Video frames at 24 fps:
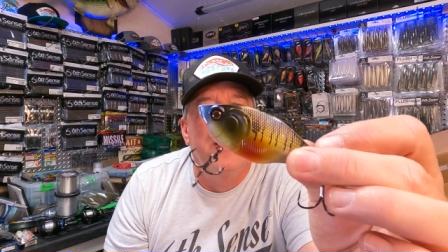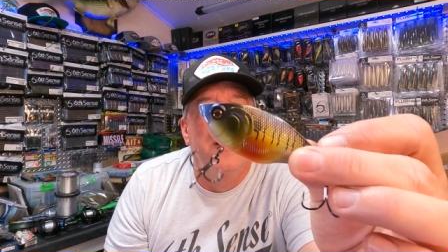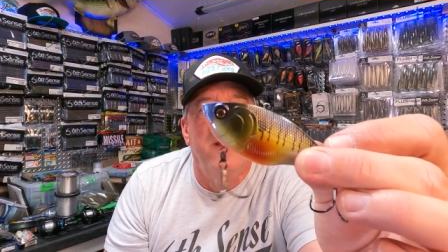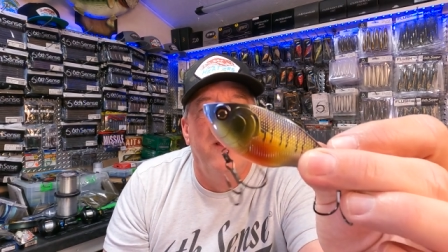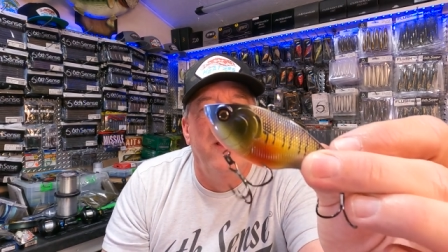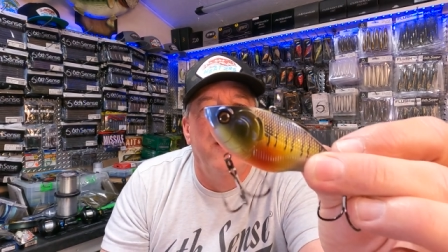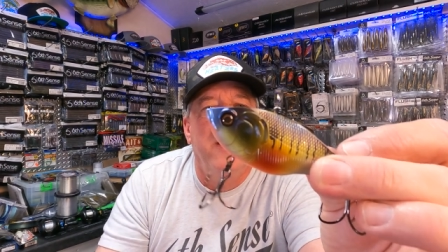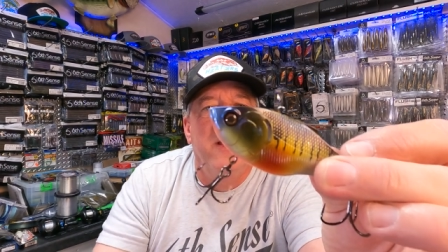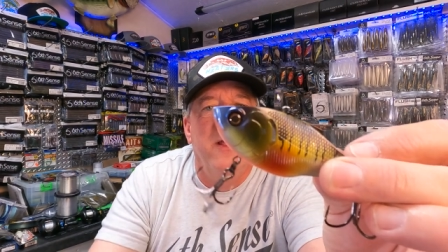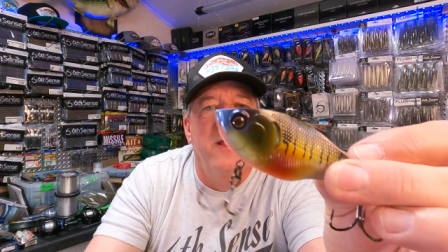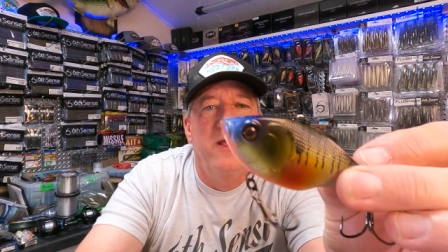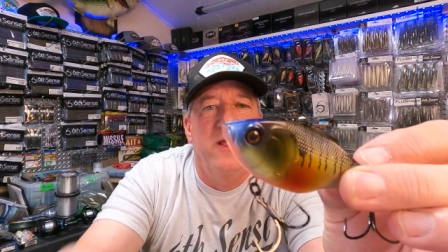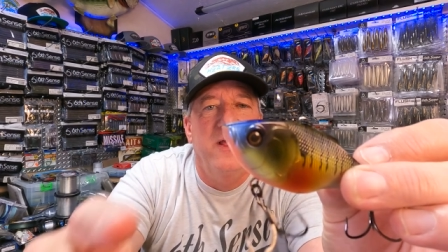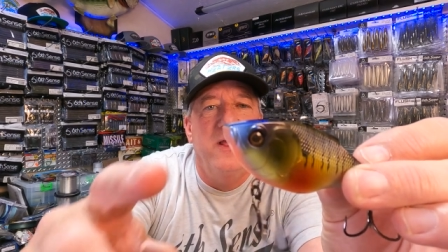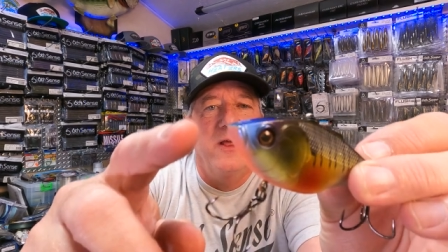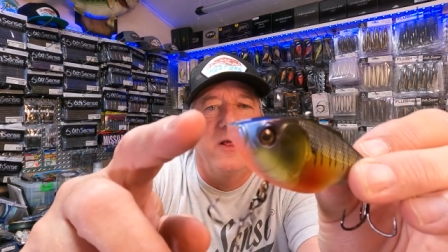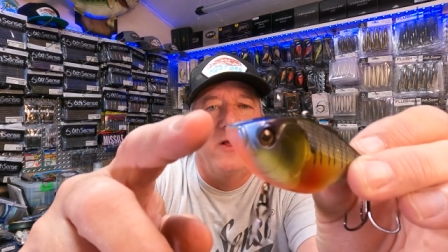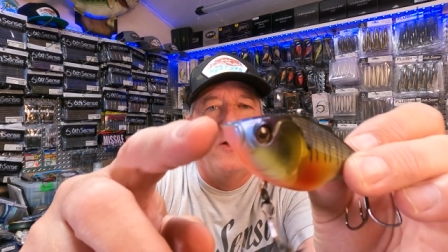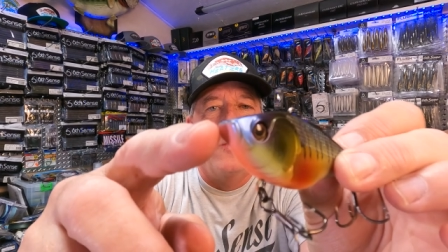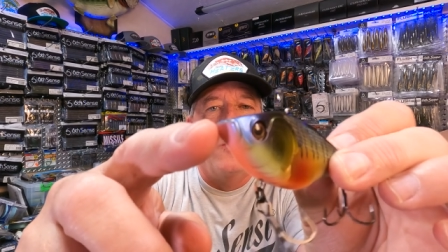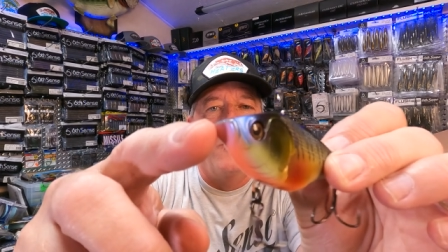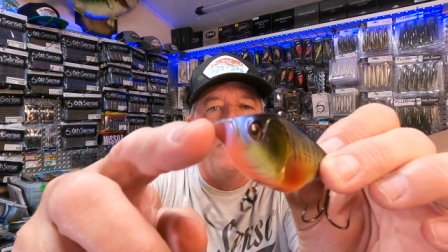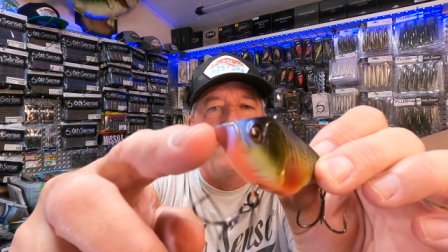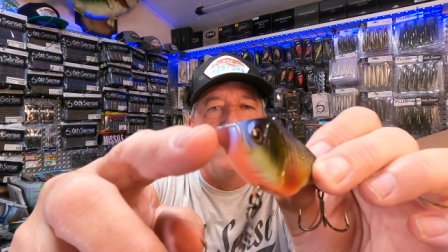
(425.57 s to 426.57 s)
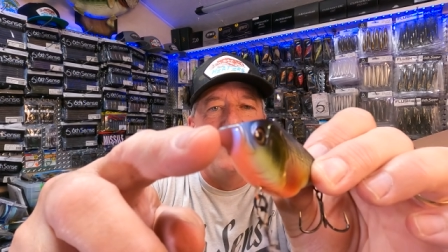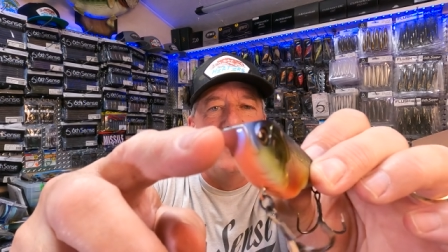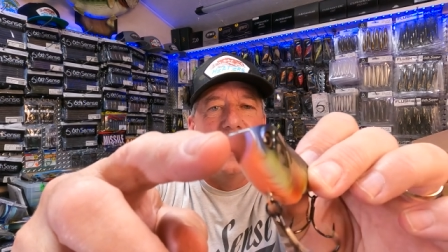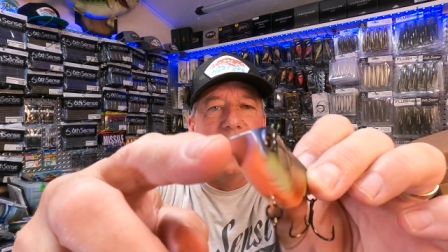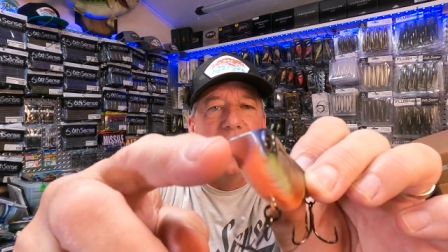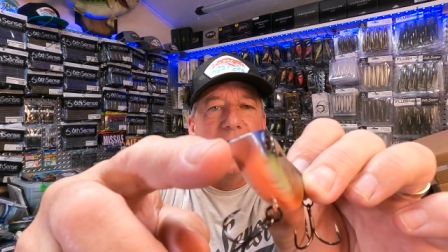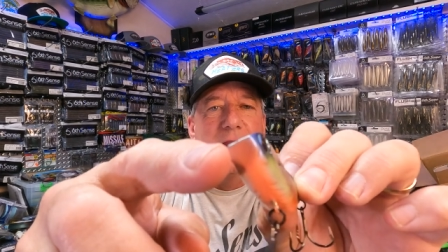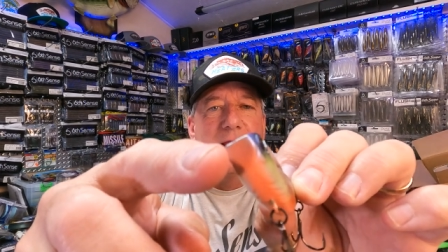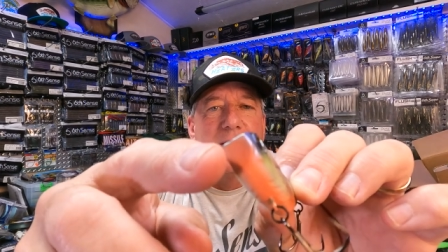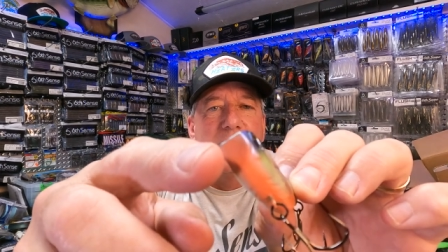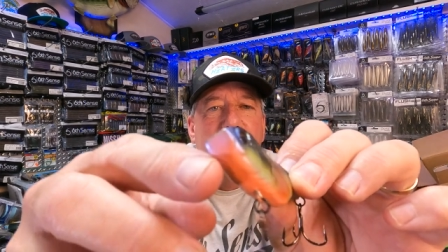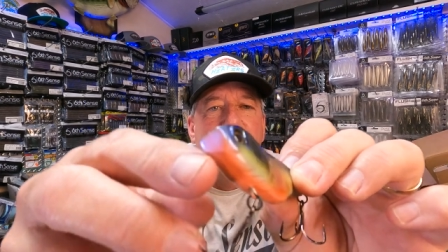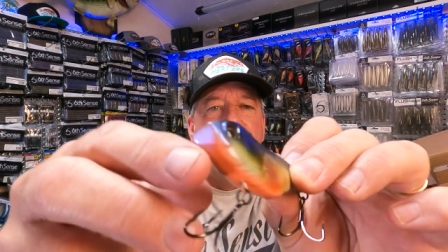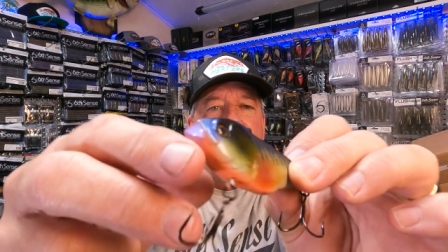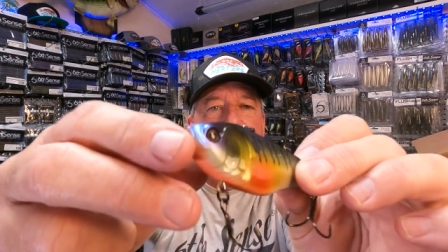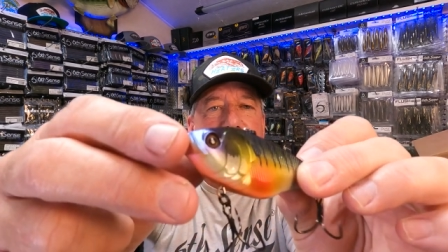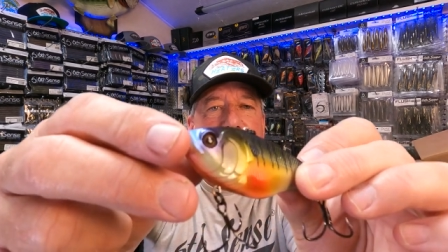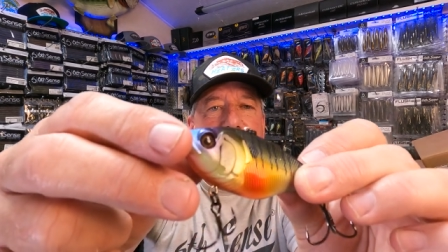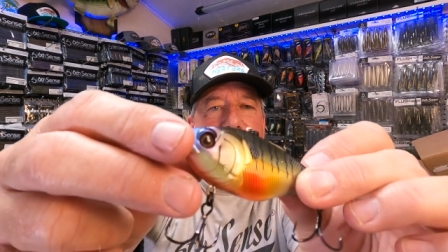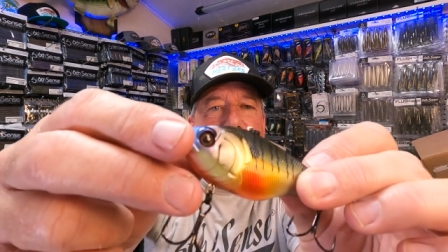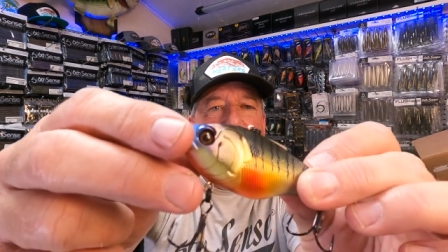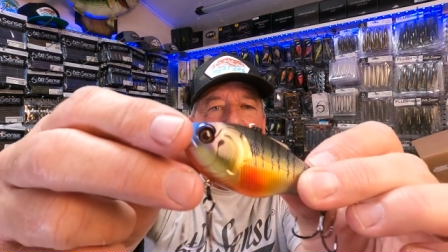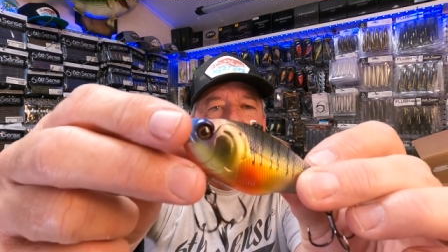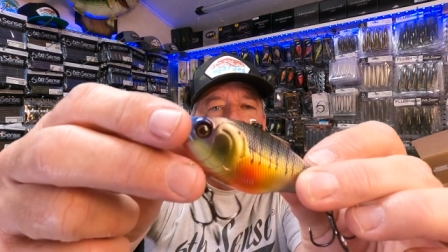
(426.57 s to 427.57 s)
Of course, you got
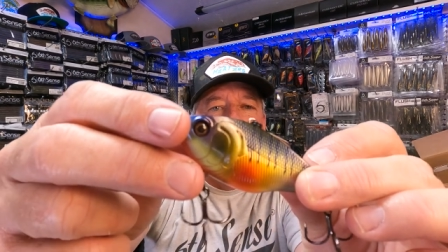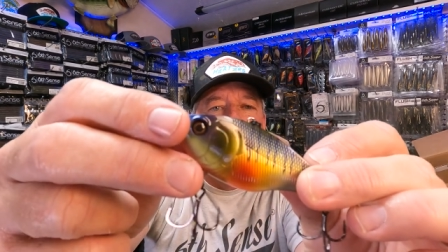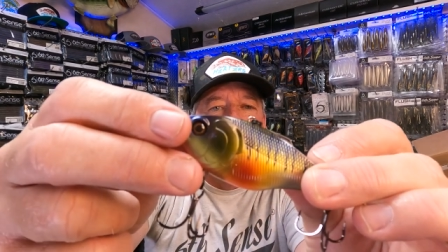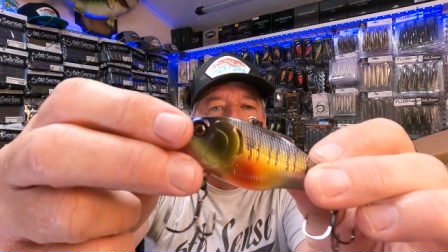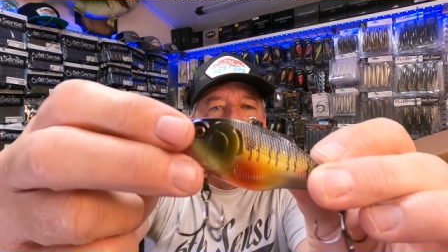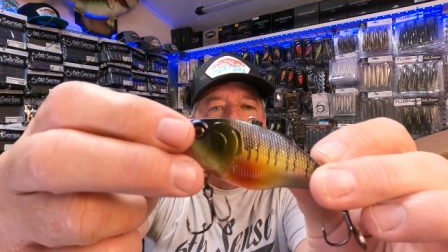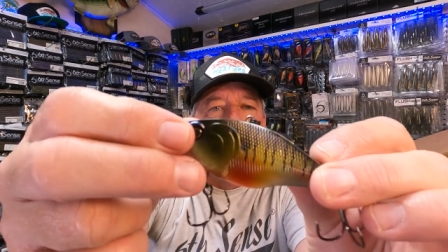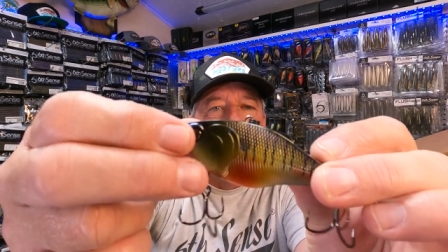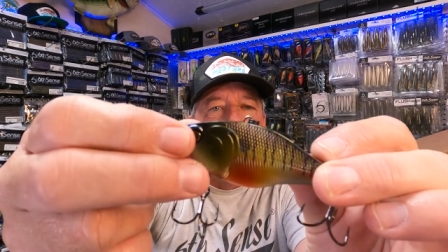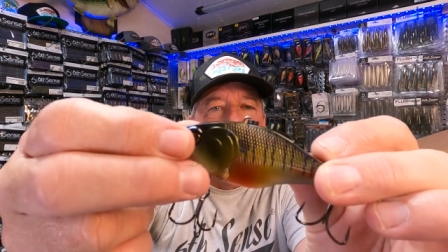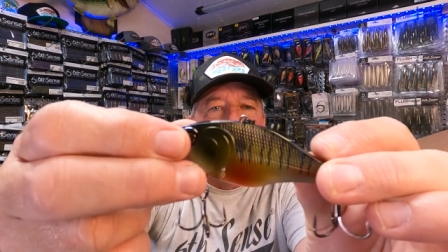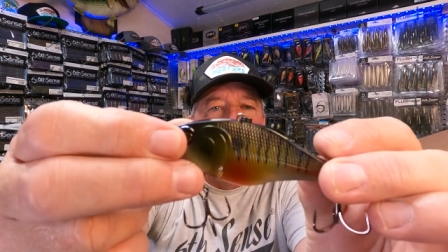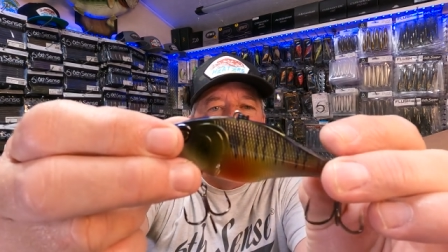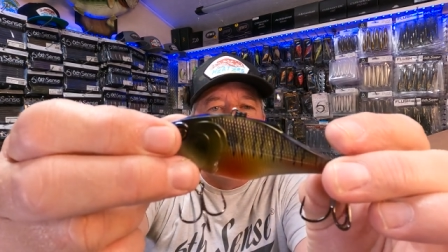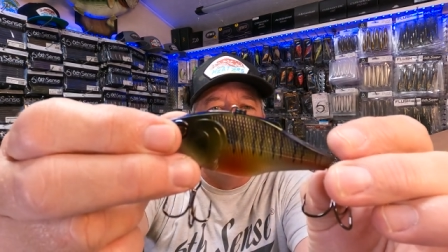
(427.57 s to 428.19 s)
this